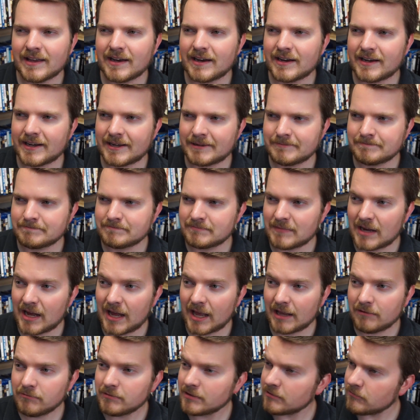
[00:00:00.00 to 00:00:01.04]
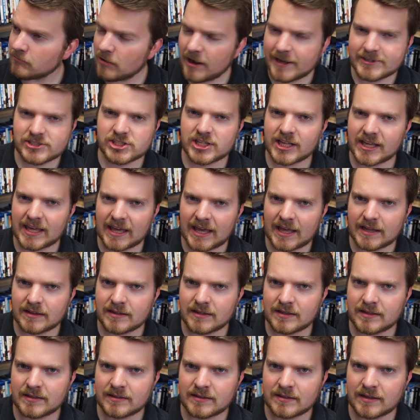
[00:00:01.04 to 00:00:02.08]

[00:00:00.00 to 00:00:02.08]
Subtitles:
I will watch it again.